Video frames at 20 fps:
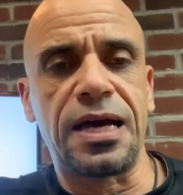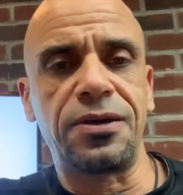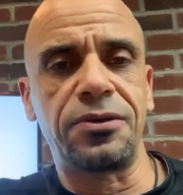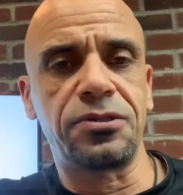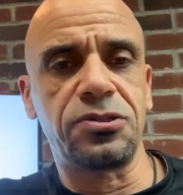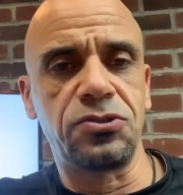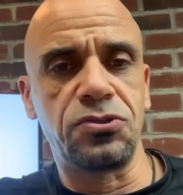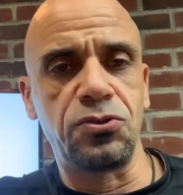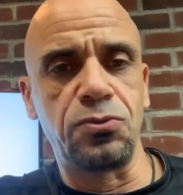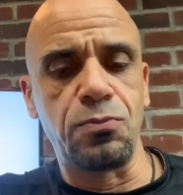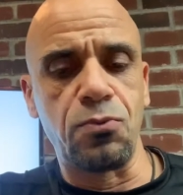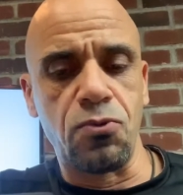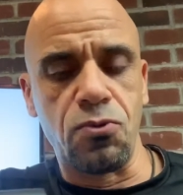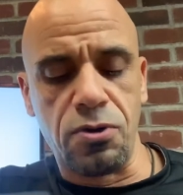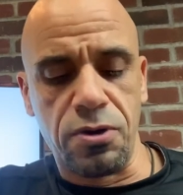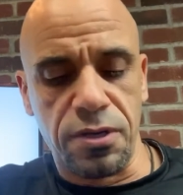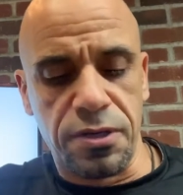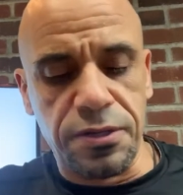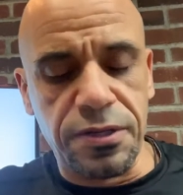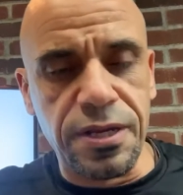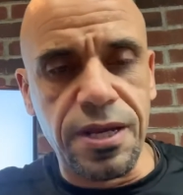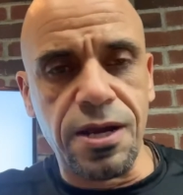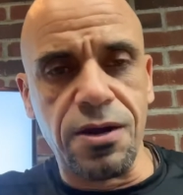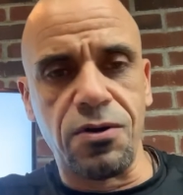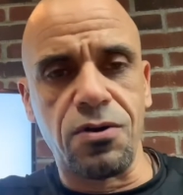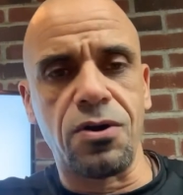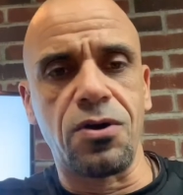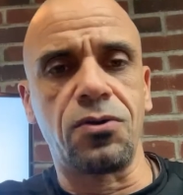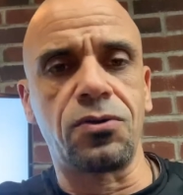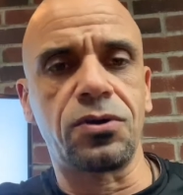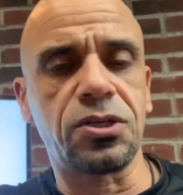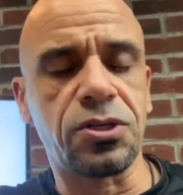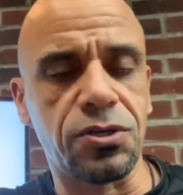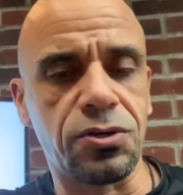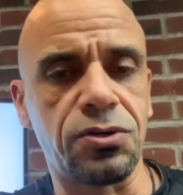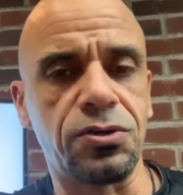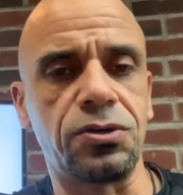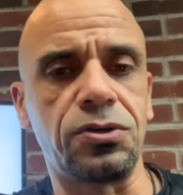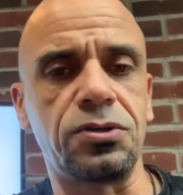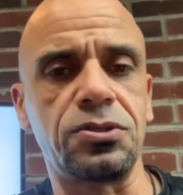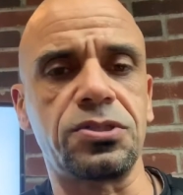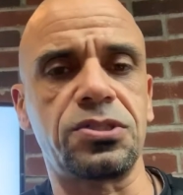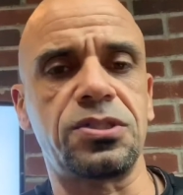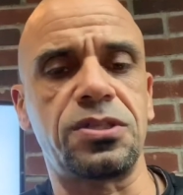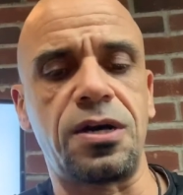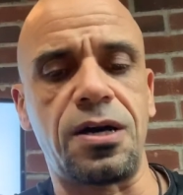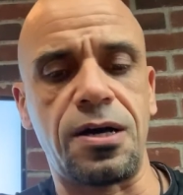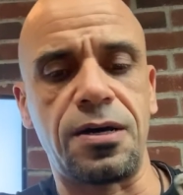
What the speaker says: you to do more narrow curls,